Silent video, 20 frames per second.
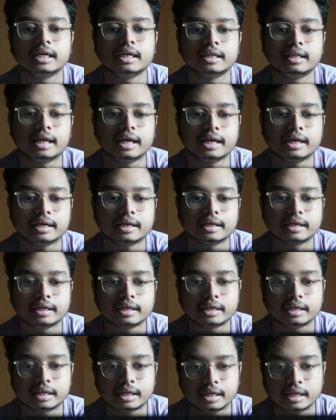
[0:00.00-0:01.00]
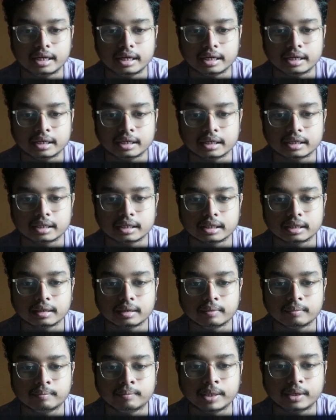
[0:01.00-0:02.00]
like here
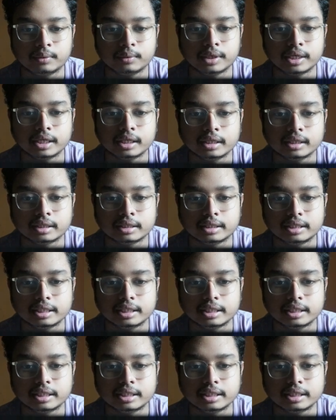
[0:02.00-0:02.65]
between